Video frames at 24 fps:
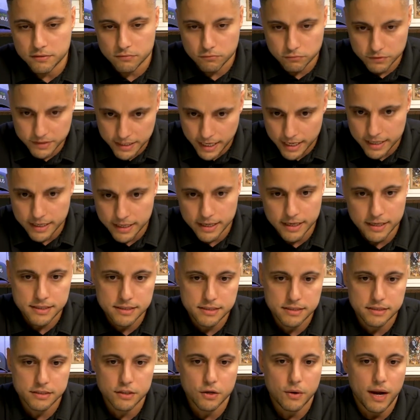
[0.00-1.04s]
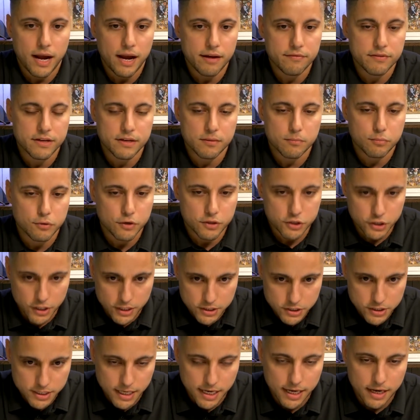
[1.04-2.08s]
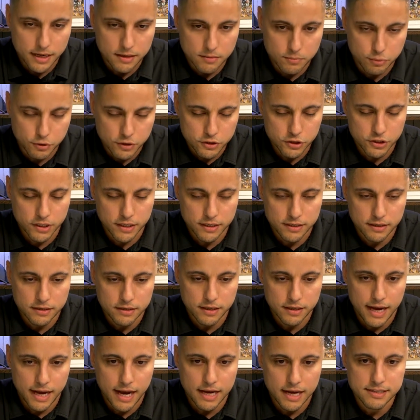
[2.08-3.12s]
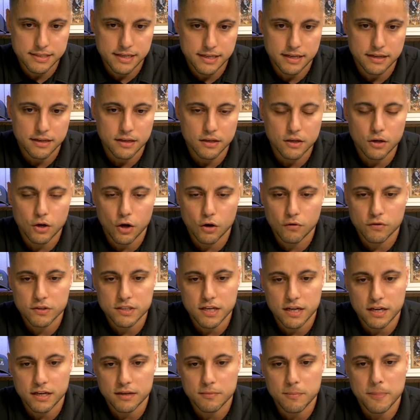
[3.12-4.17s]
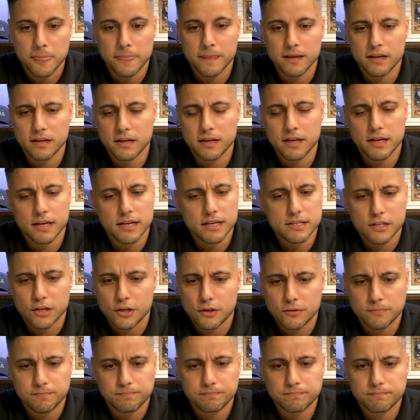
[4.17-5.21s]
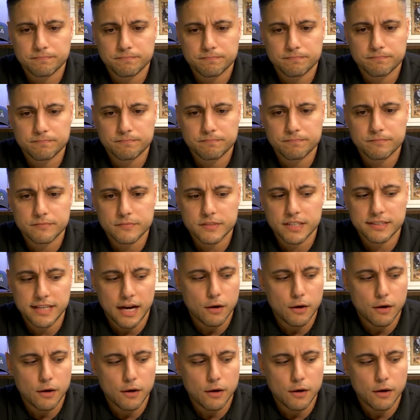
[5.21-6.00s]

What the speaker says: tenants, having an appreciated asset over time. So that